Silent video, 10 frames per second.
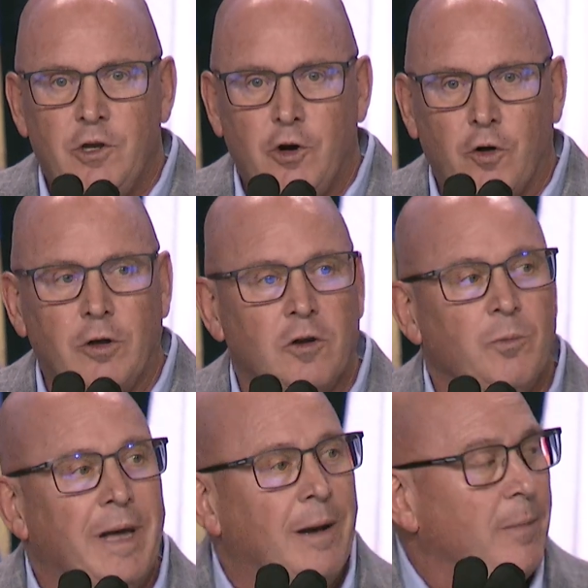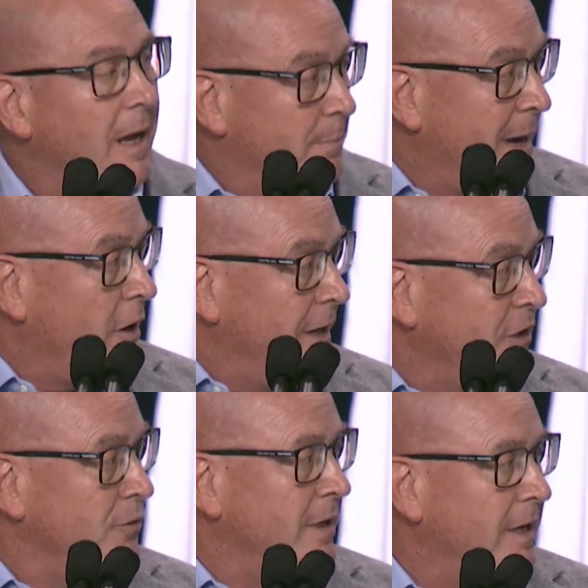You heard a little bit about our
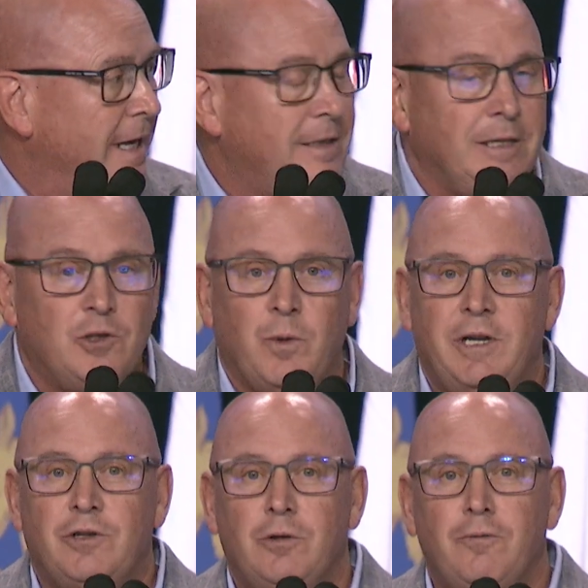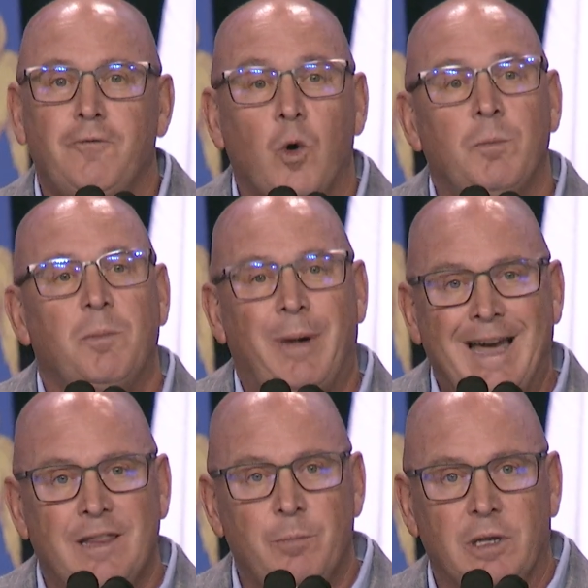history in 1922, formed
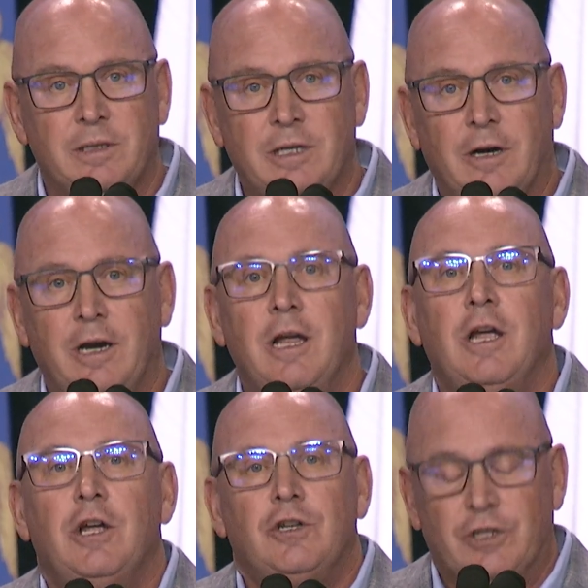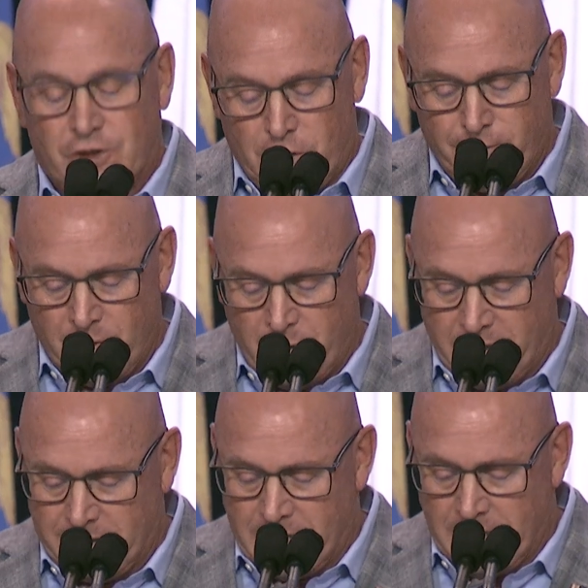by the military to serve the
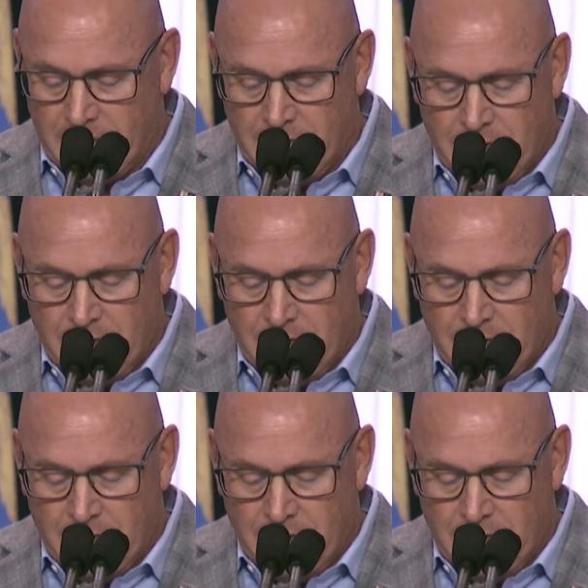military.